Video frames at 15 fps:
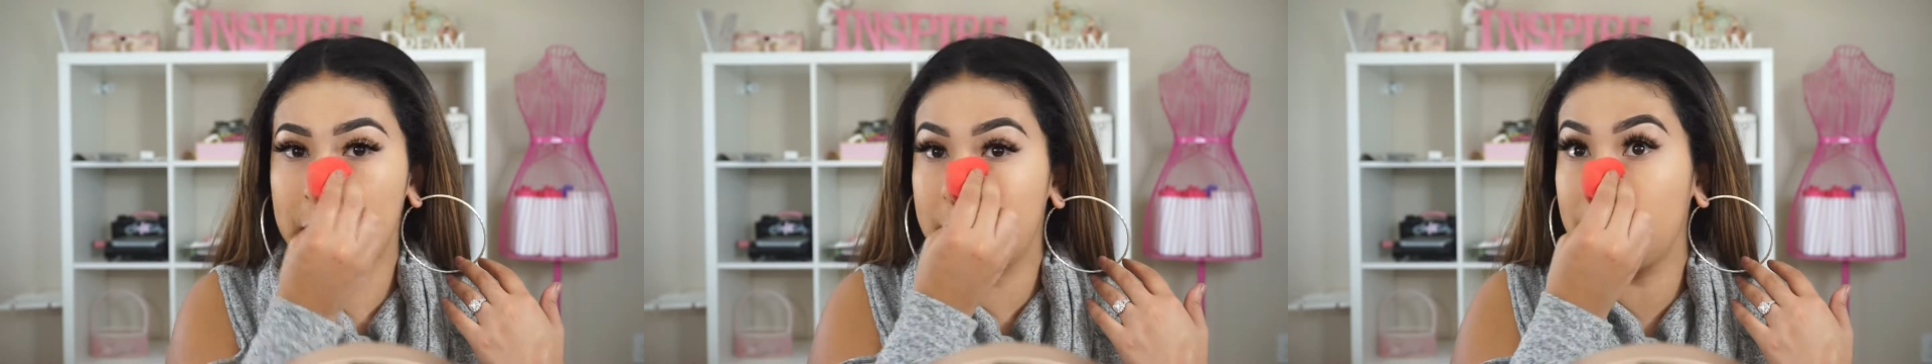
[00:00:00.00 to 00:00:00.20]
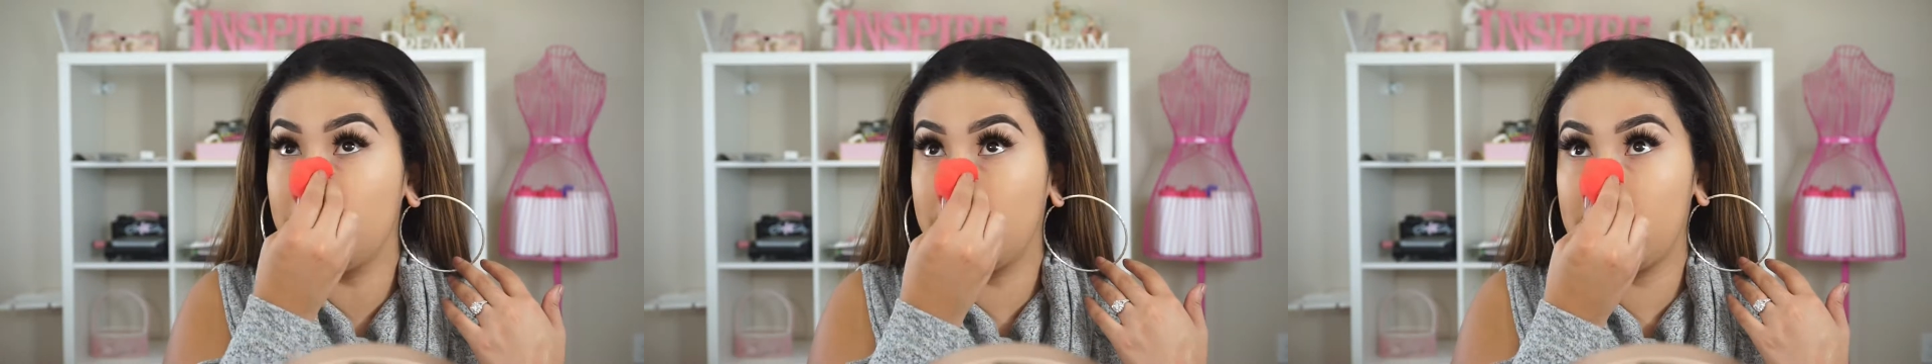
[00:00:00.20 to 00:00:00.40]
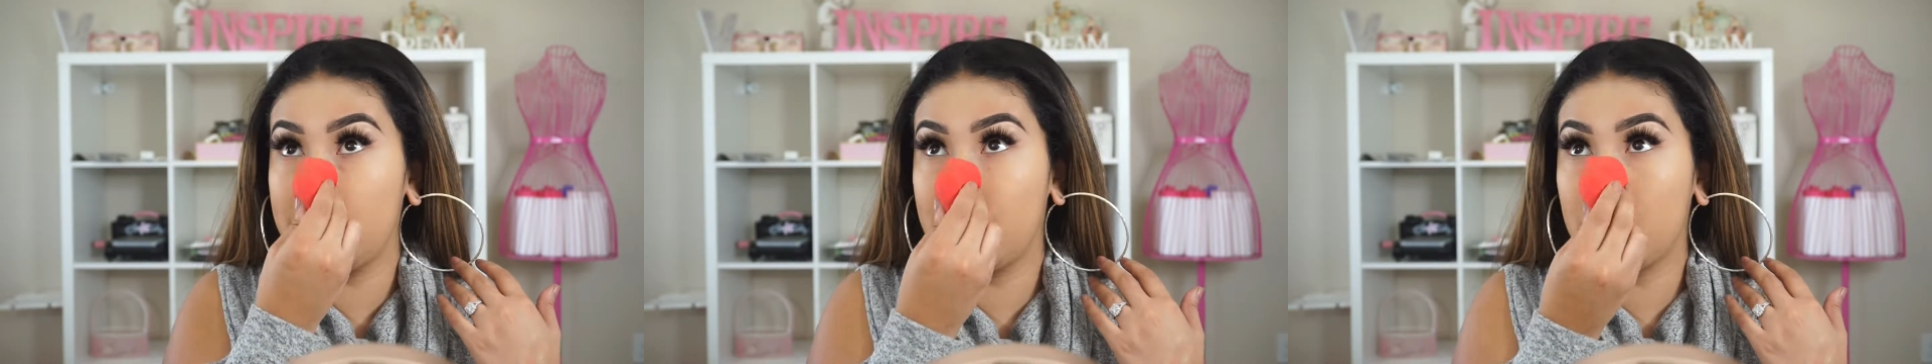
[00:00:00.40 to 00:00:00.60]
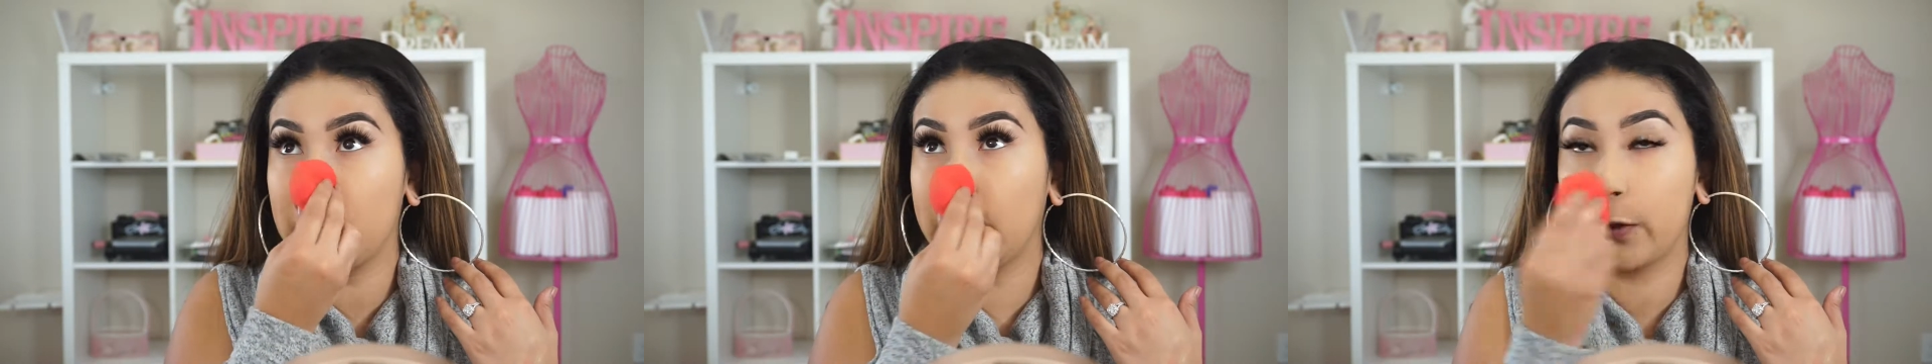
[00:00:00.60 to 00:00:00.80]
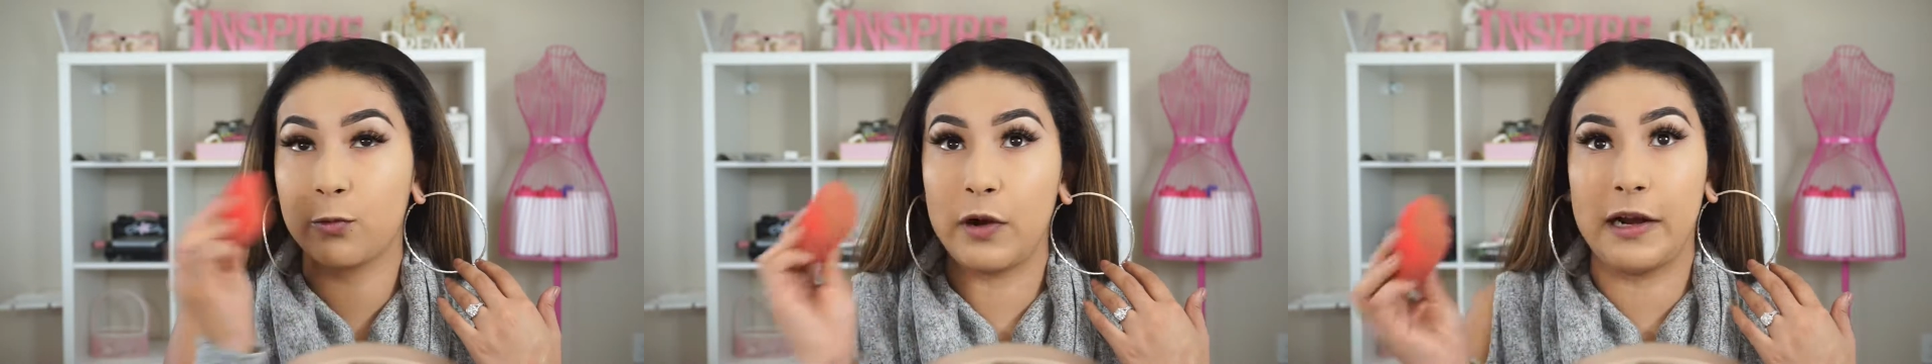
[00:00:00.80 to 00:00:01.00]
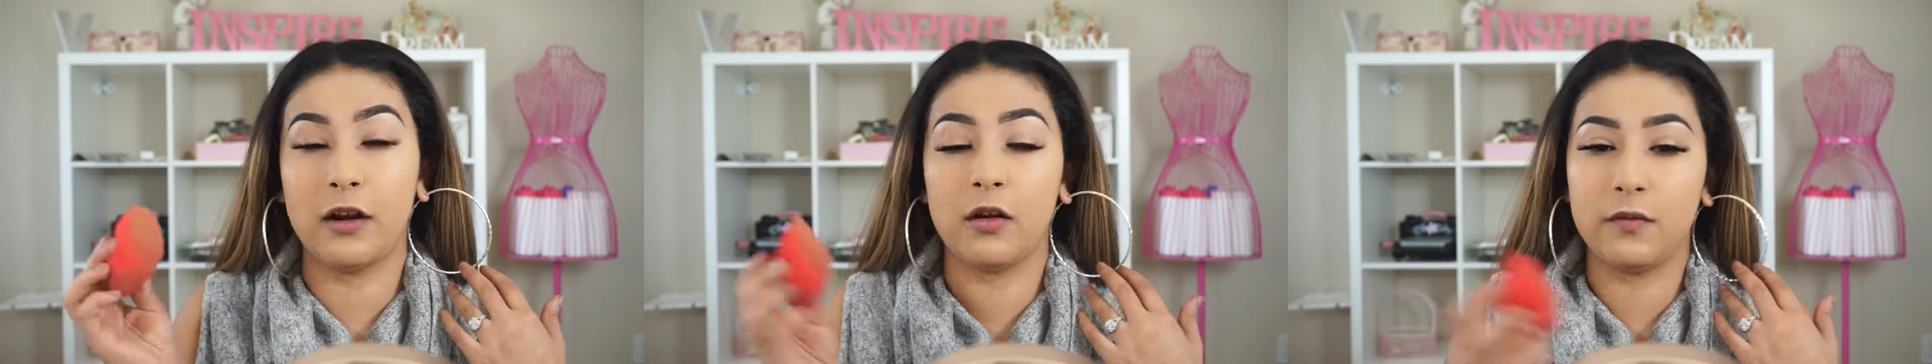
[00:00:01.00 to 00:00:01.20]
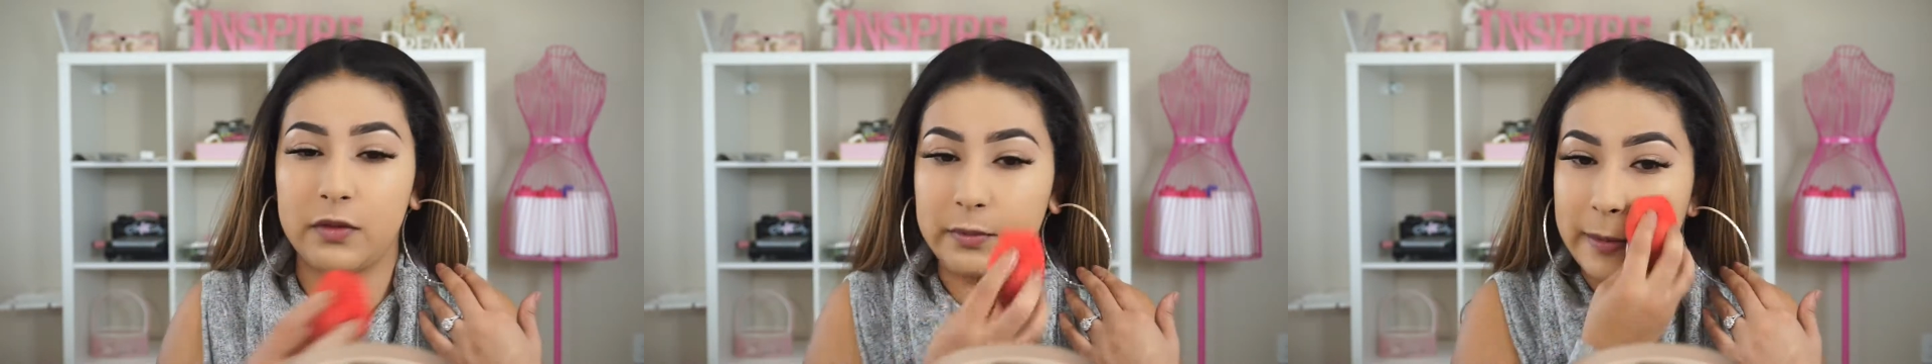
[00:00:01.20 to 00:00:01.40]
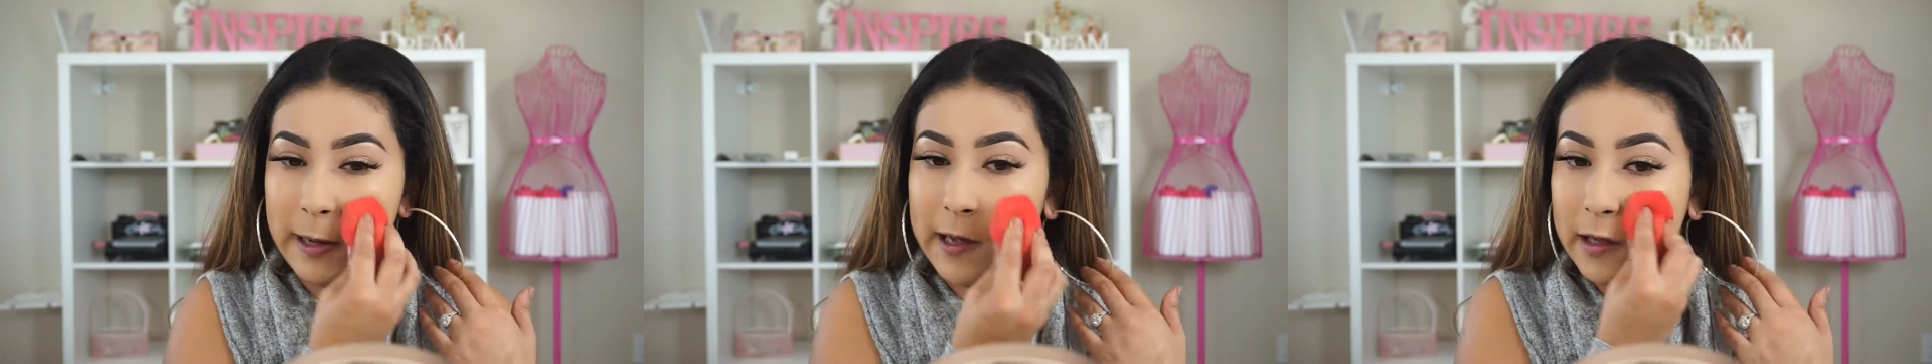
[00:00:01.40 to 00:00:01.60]
what I'm looking for like right
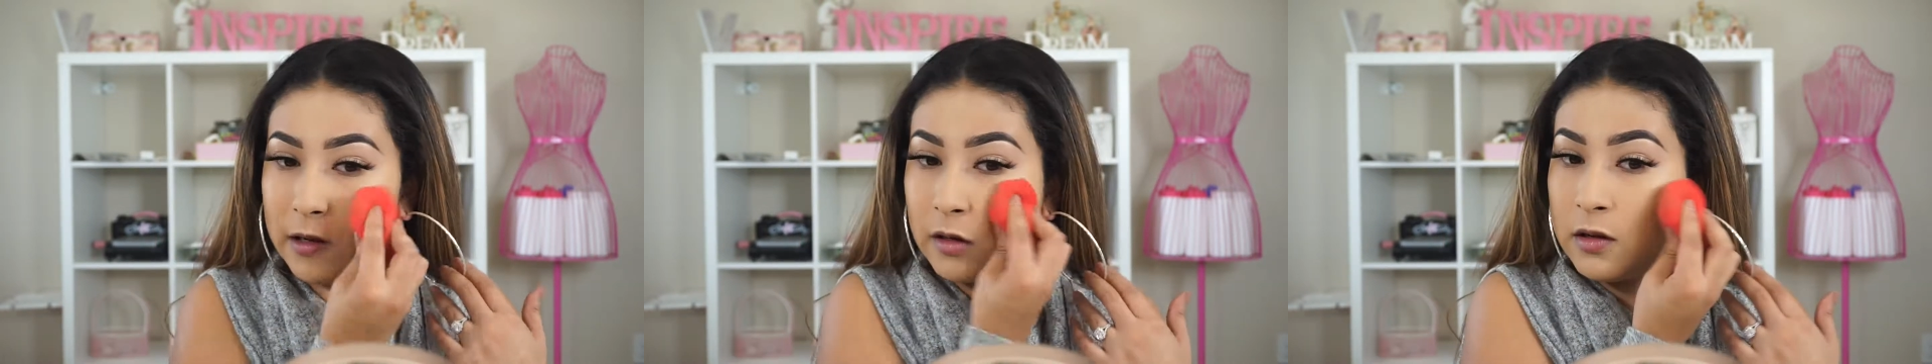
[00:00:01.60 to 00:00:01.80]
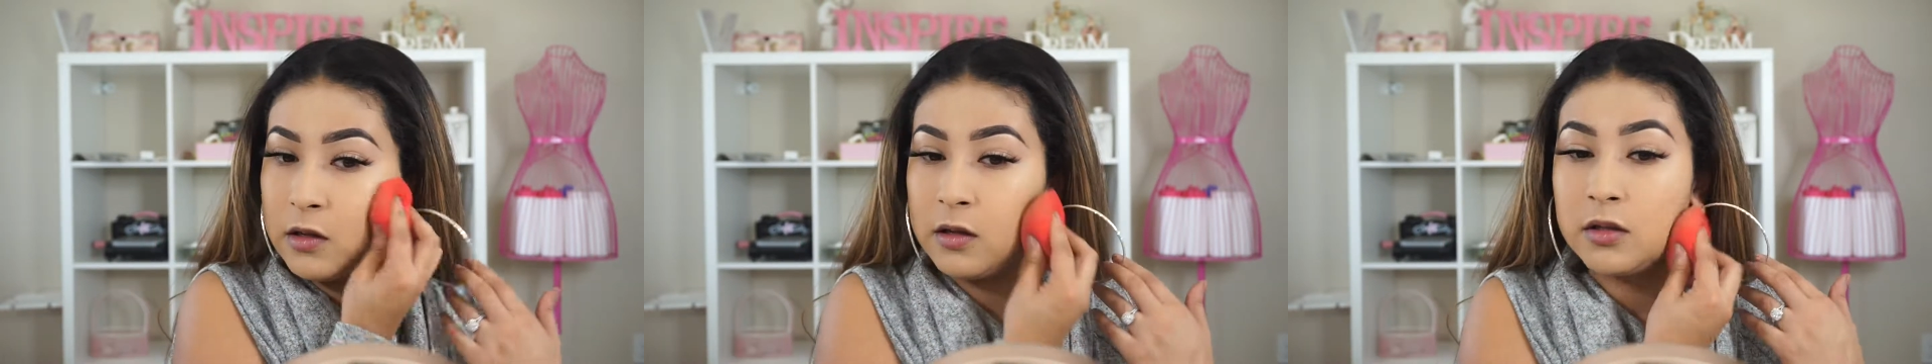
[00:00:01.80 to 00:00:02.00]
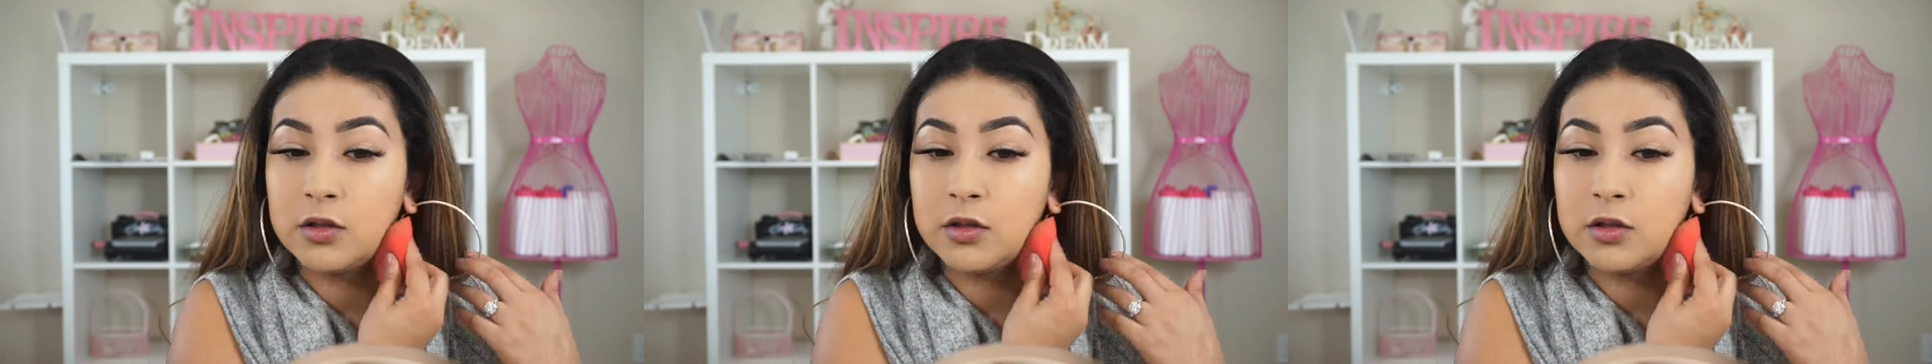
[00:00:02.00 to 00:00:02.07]
off the bat.